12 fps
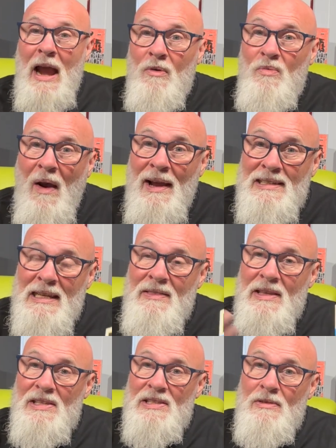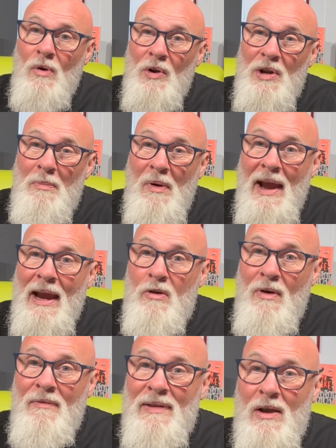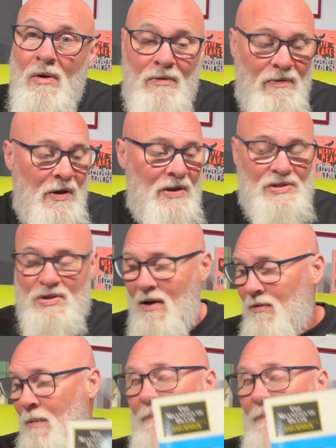writing this autobiographical verse novel.